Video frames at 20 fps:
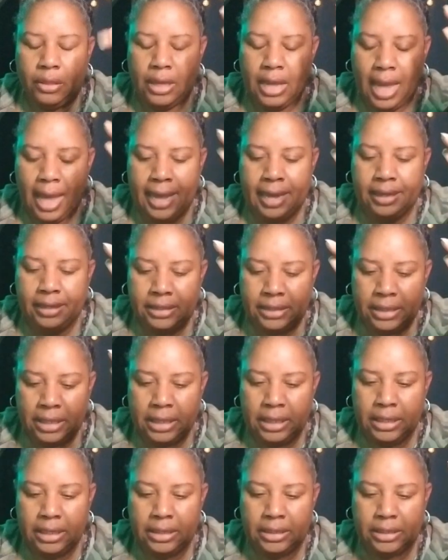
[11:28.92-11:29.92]
The
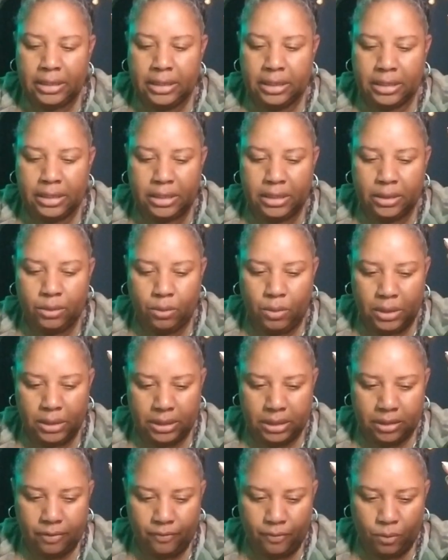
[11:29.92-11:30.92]

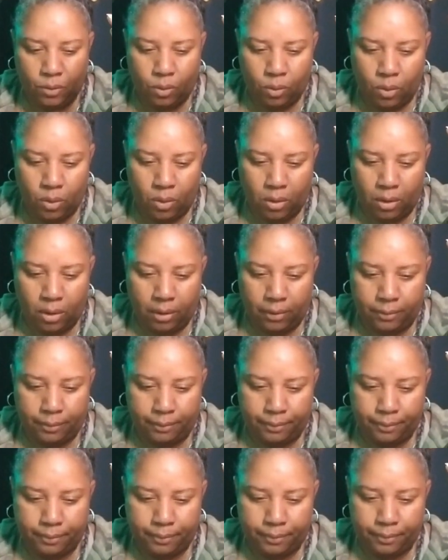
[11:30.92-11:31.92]
1861 Civil War